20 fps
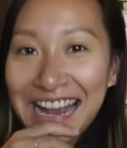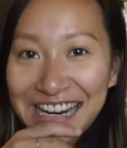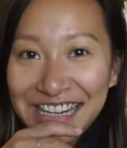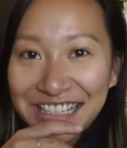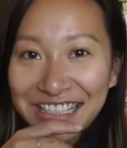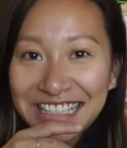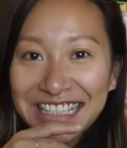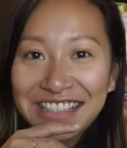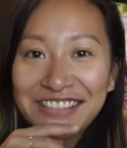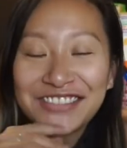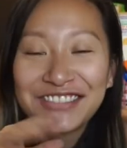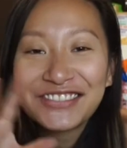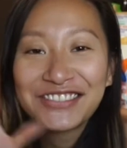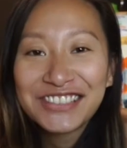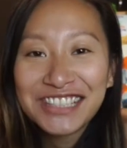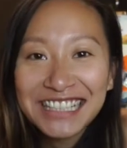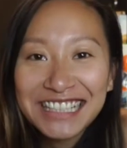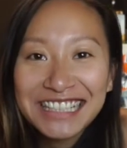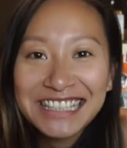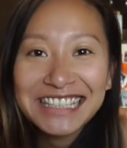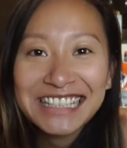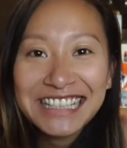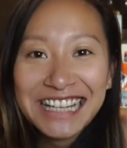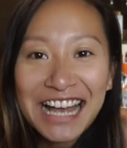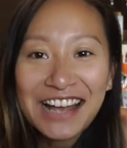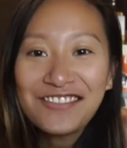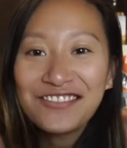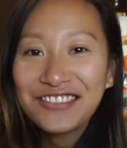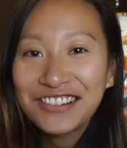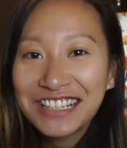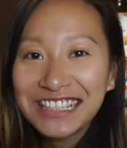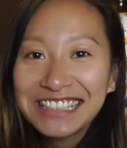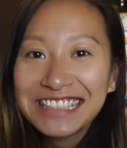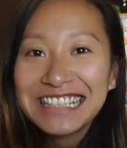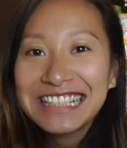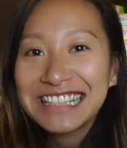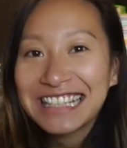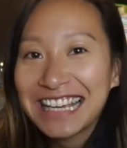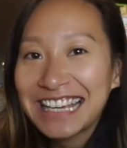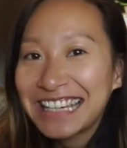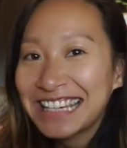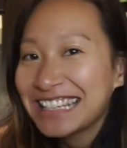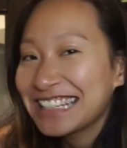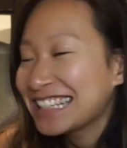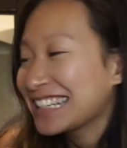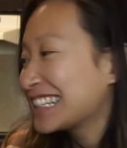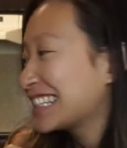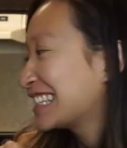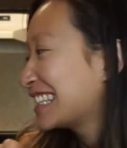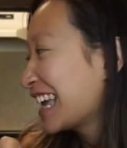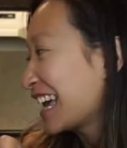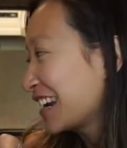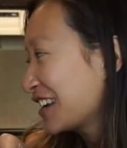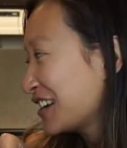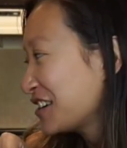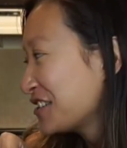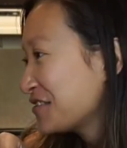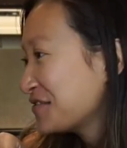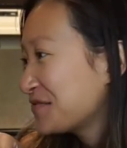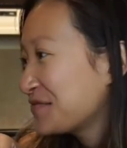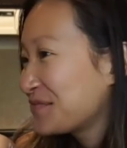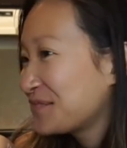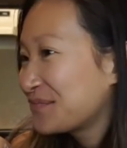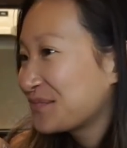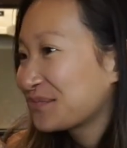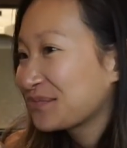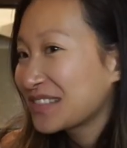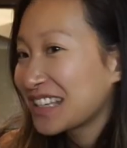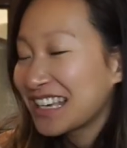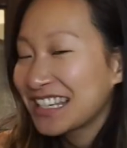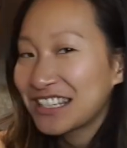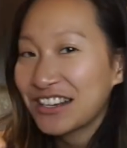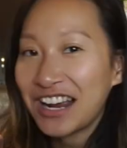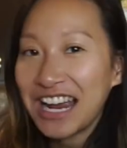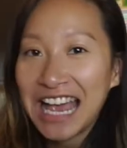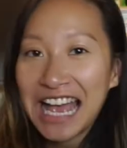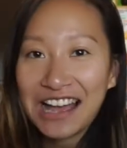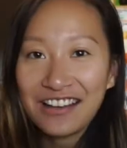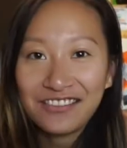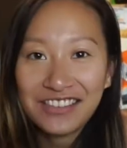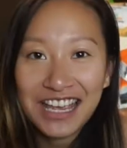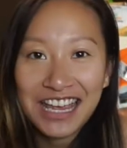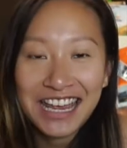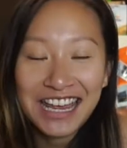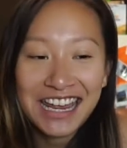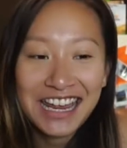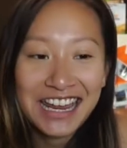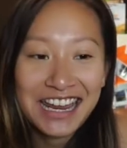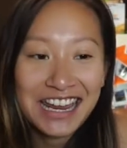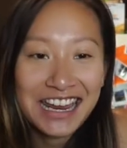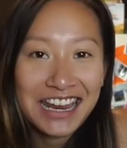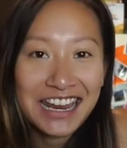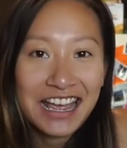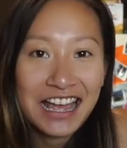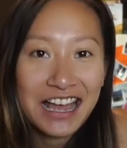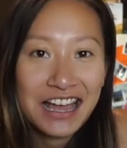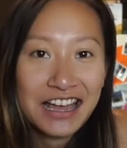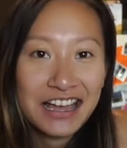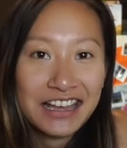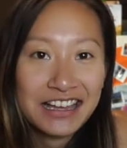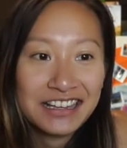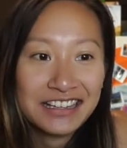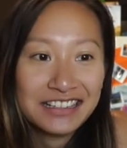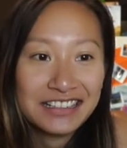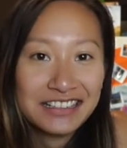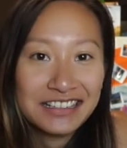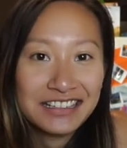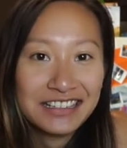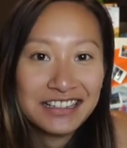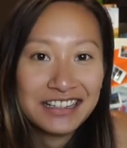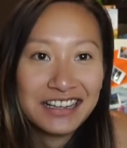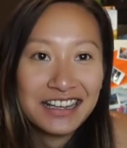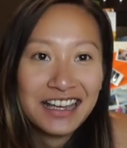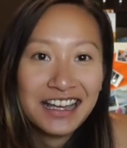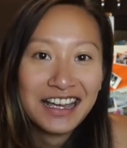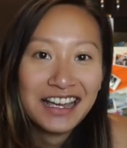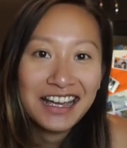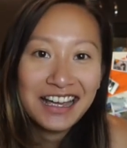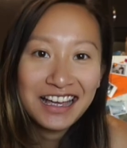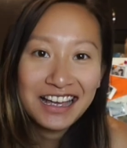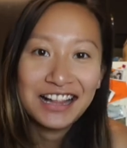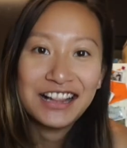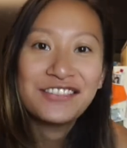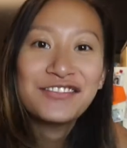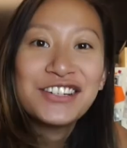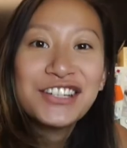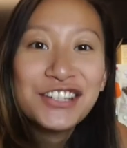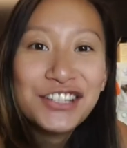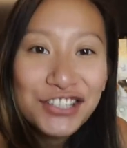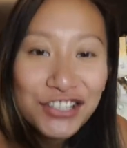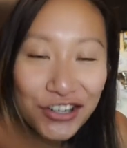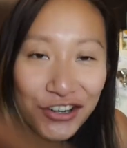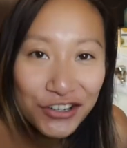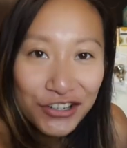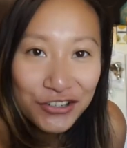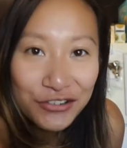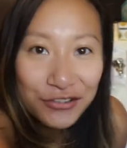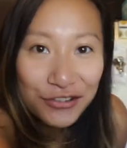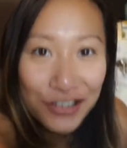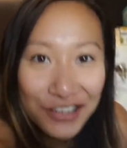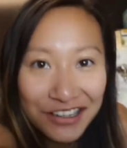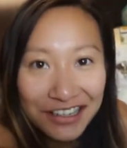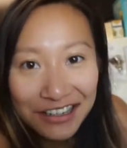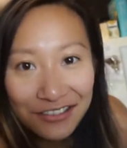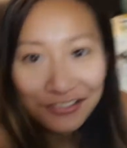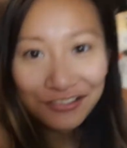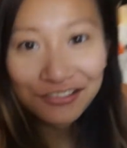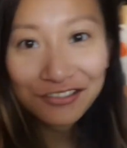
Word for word: actually really, I'm really liking this setup. So I have a, uh, let me just show you uh,